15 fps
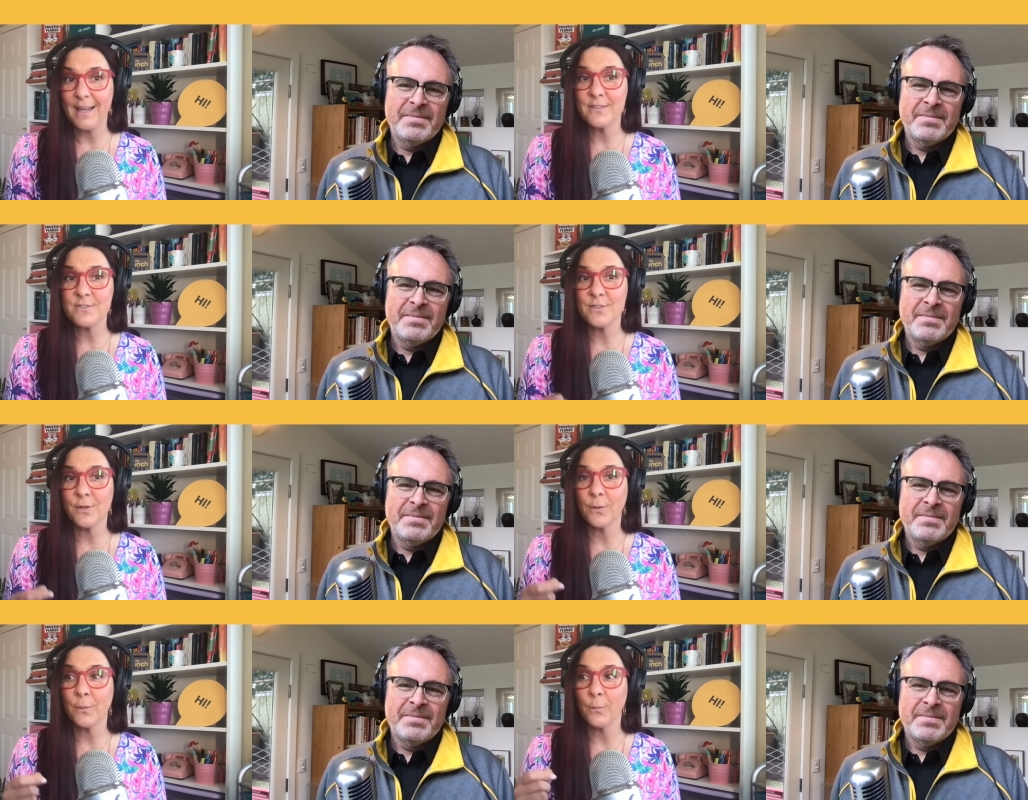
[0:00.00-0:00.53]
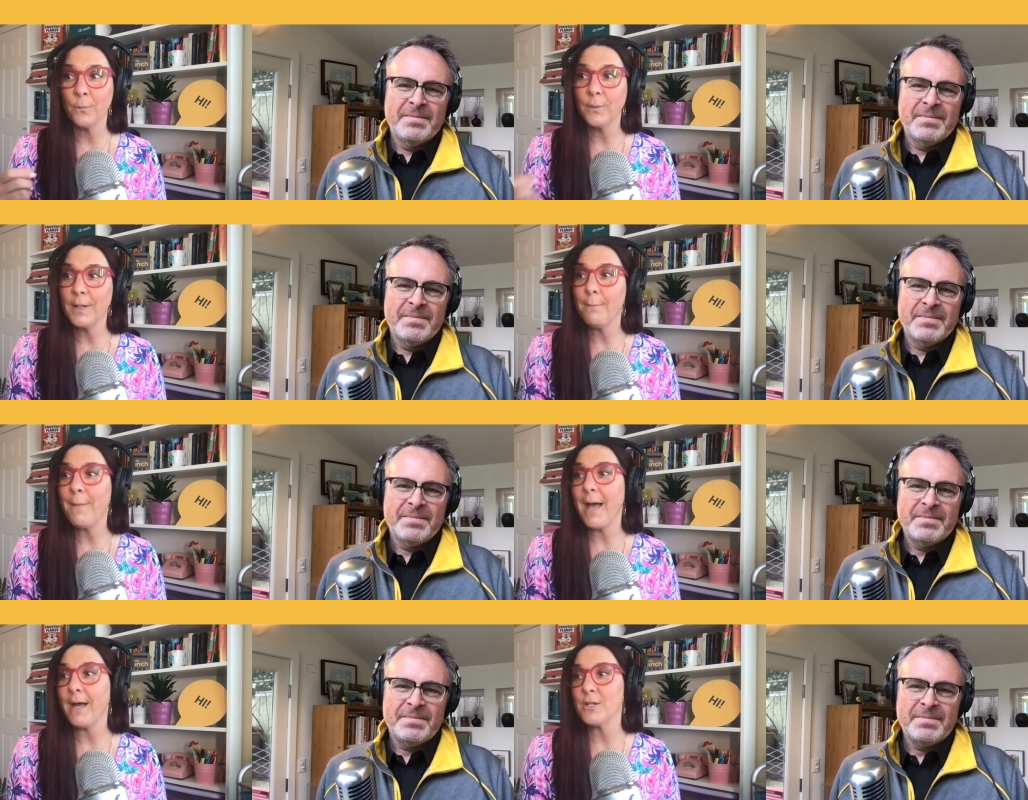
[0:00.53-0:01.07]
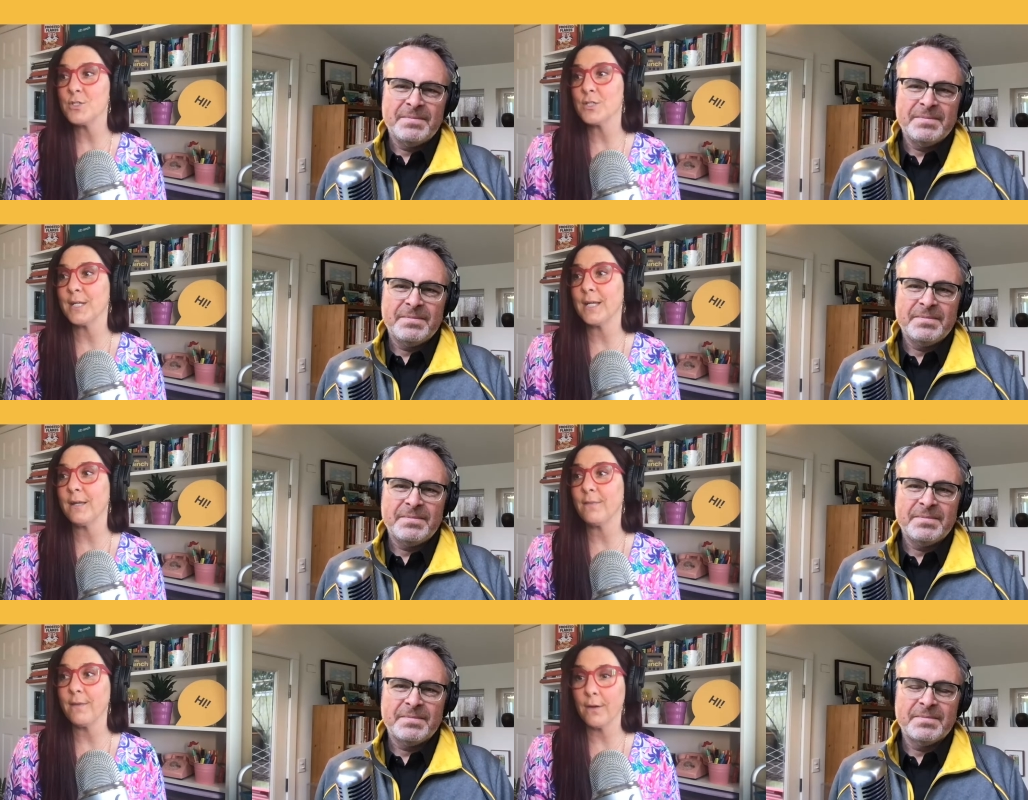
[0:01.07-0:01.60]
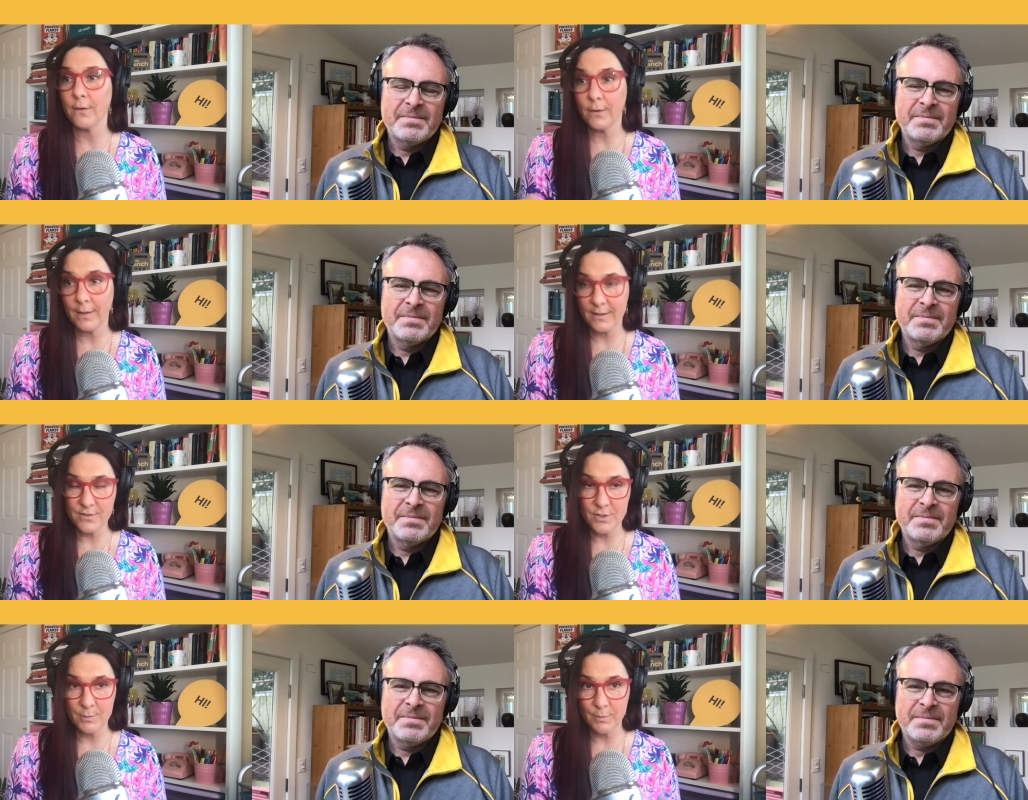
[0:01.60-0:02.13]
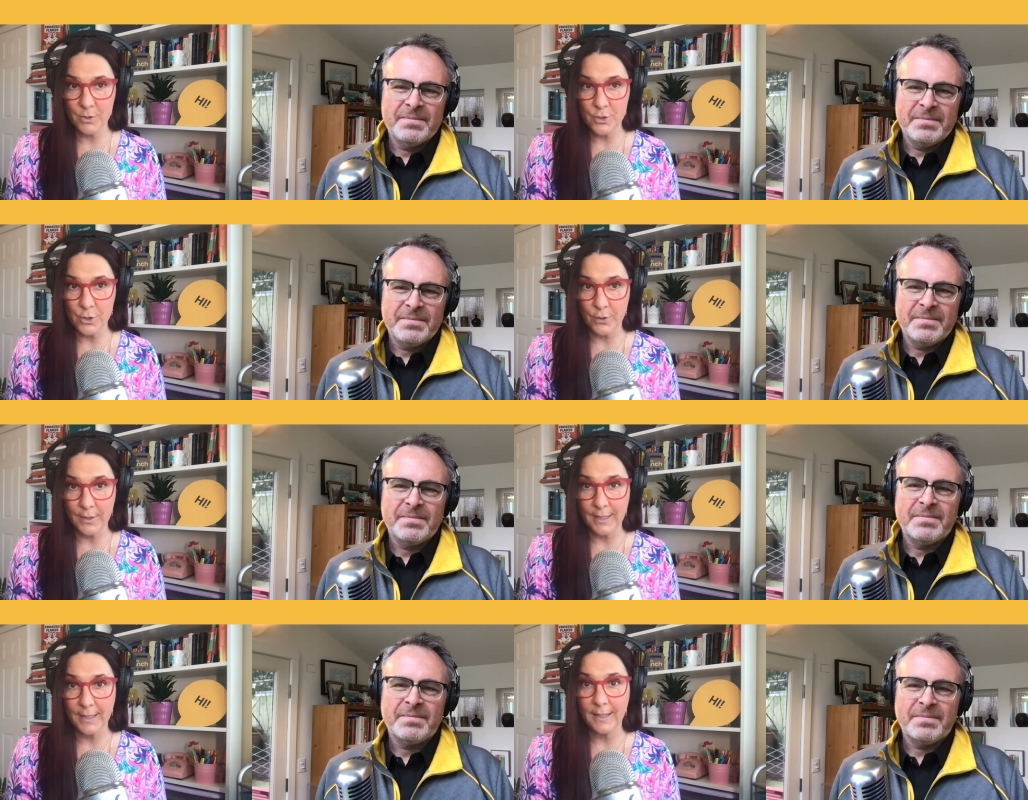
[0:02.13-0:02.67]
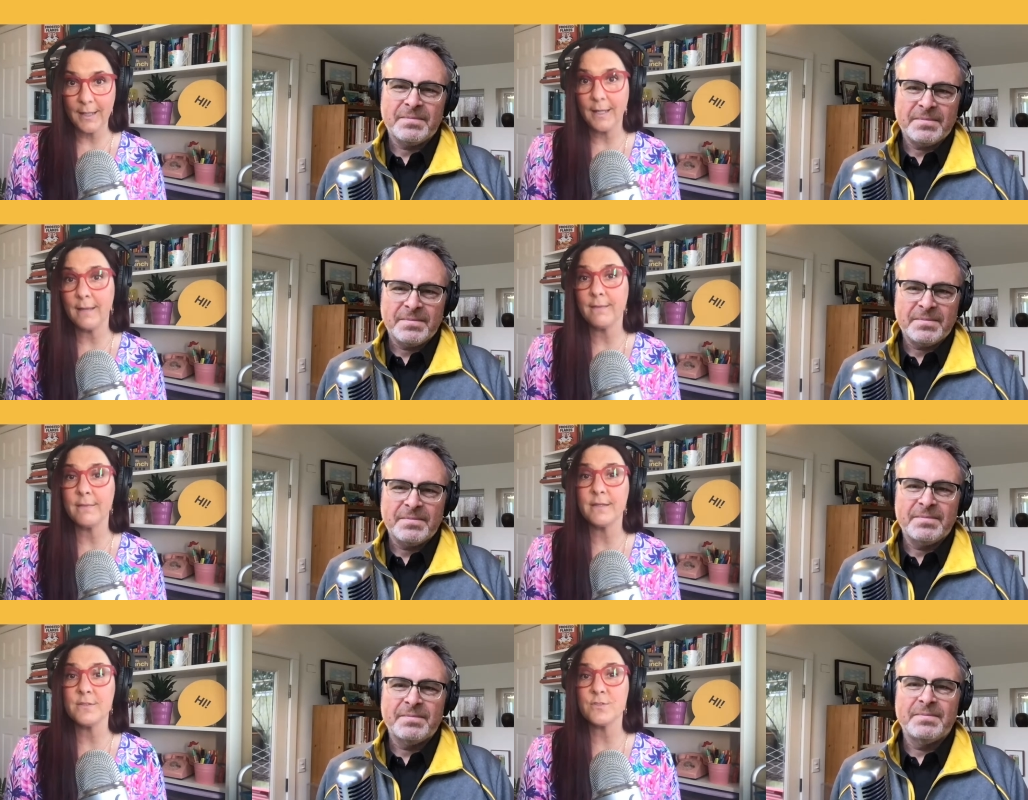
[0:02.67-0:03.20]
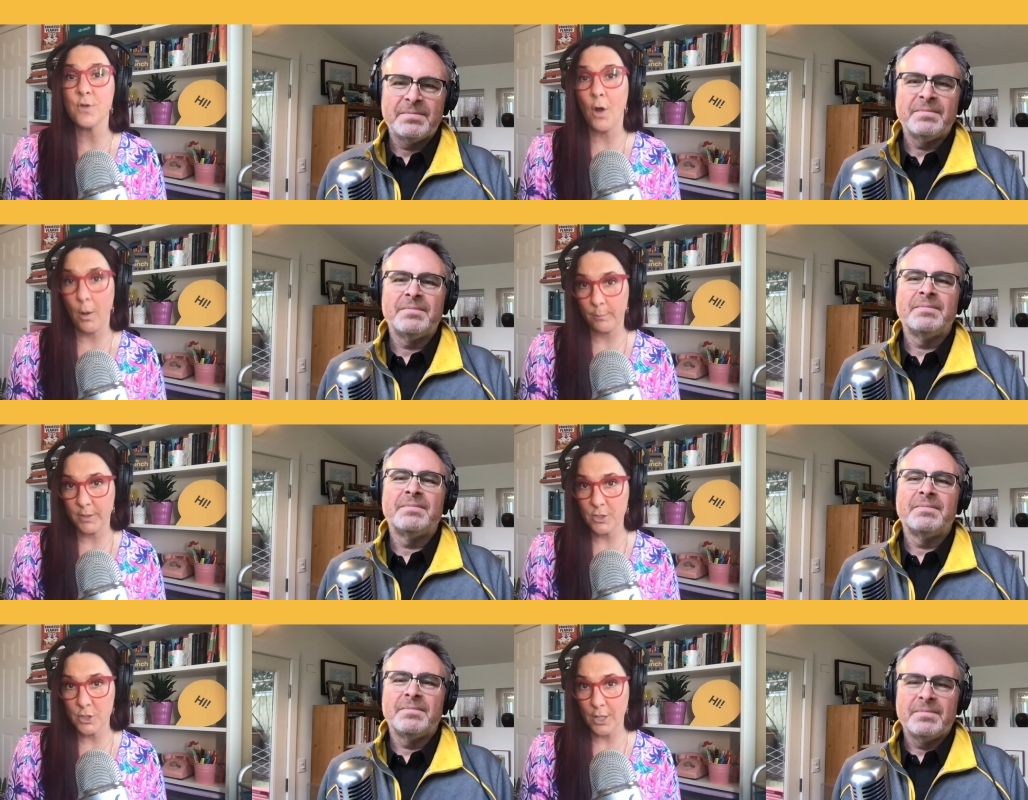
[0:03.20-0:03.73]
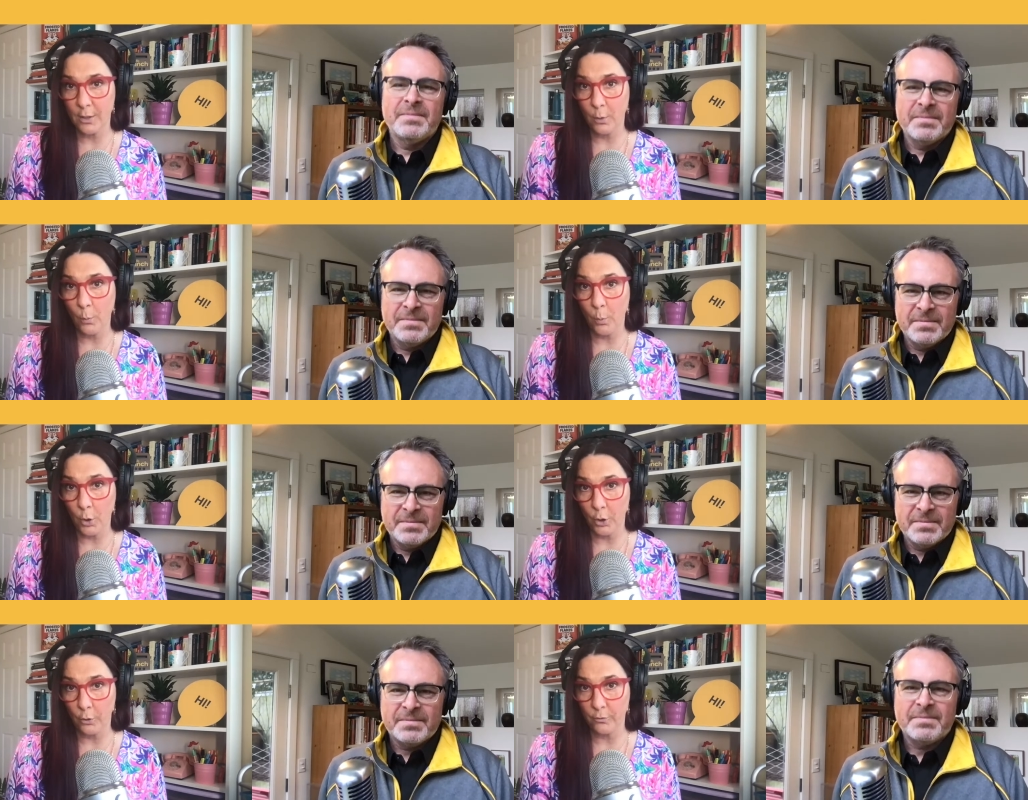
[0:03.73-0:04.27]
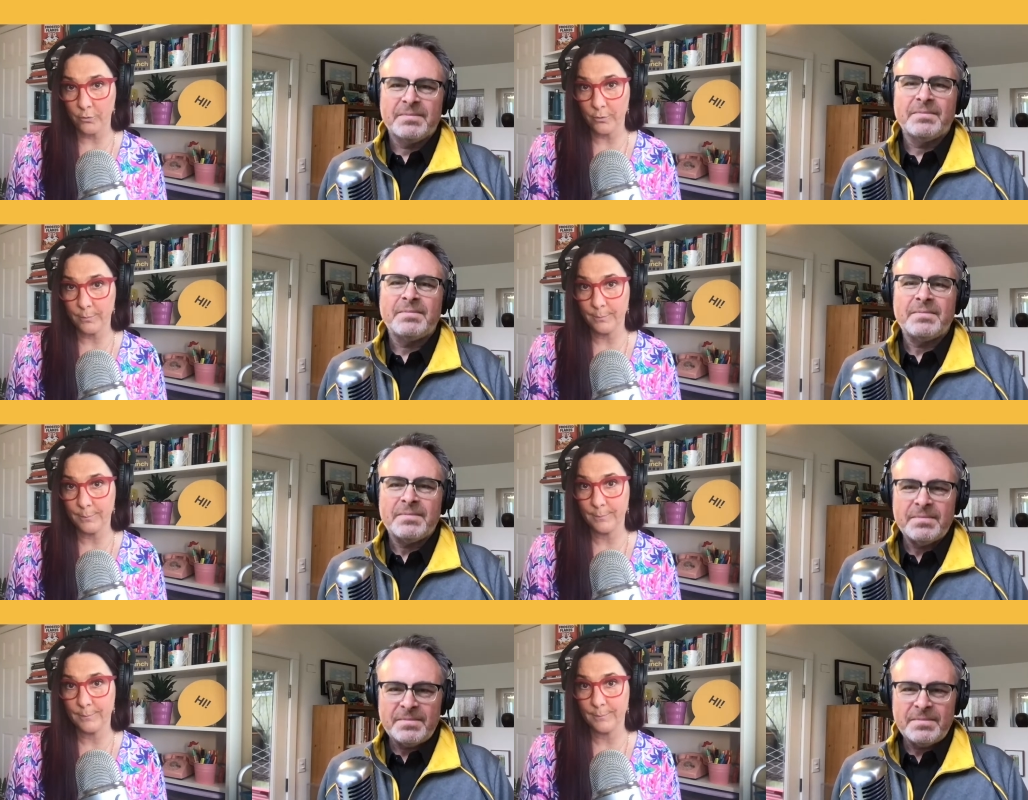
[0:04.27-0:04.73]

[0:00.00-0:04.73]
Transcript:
Speaker 1: as they're reimagining their customer journey in this omnichannel world.